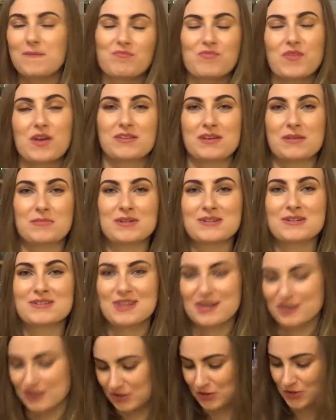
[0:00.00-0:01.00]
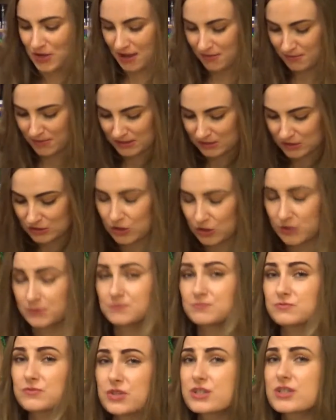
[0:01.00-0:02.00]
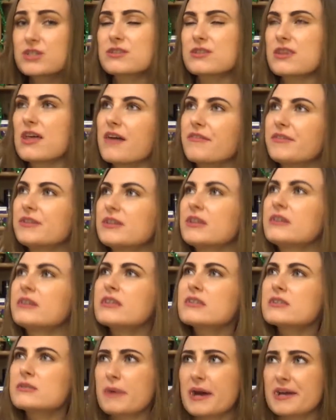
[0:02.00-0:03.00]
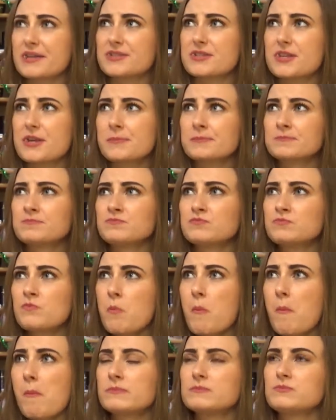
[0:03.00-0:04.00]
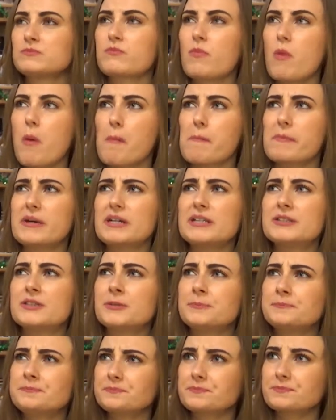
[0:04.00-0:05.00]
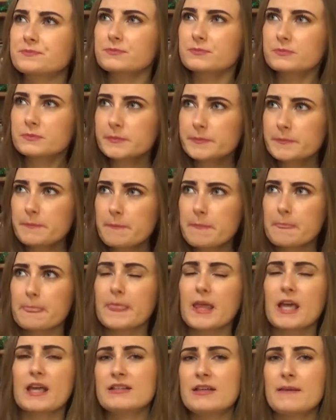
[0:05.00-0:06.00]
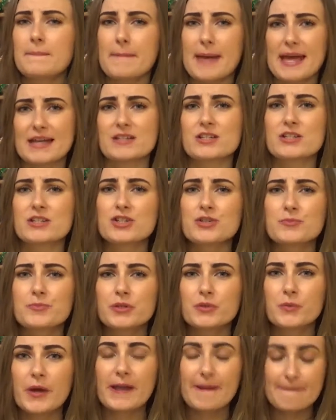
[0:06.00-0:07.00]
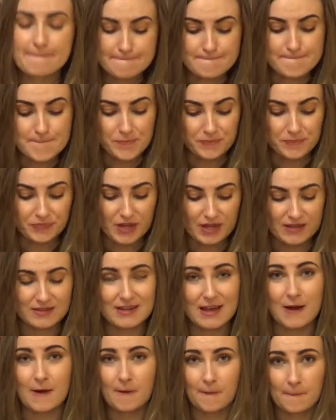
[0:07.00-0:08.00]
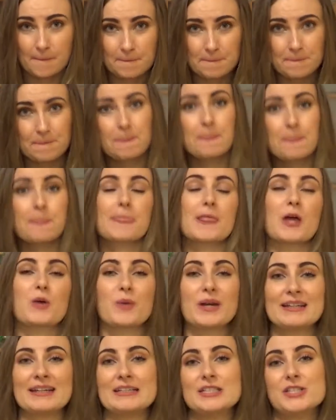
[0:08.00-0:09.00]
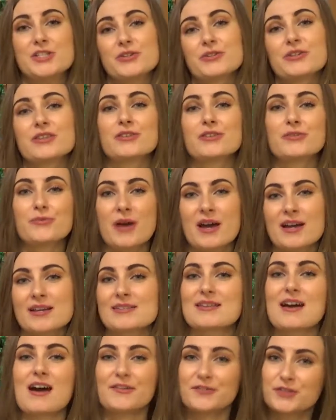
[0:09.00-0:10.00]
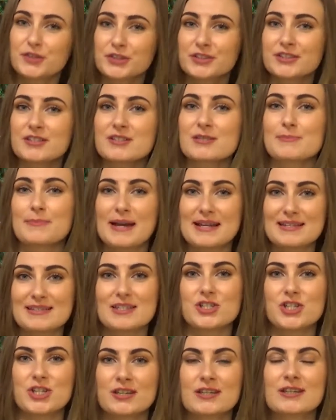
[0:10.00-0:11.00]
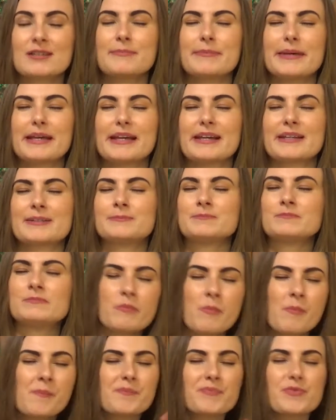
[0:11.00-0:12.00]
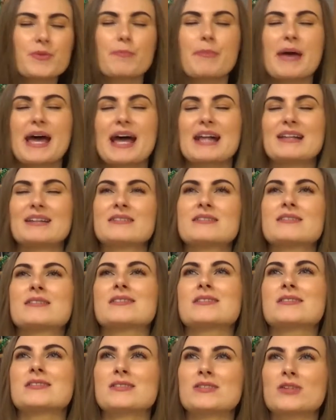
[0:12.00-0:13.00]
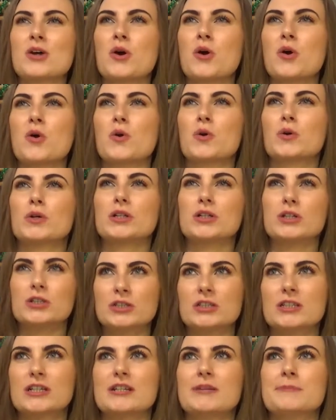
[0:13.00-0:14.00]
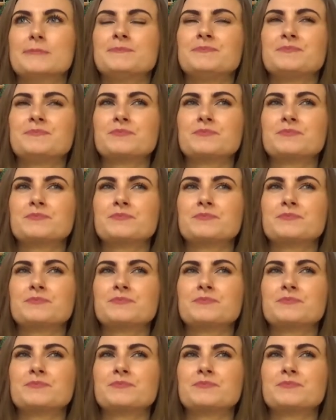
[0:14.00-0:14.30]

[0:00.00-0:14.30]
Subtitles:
and I'm excited to have my dinner. This is definitely spicy, but in a manageable way. And now, when I took the rice after the spicy chicken, man, the balance is so good.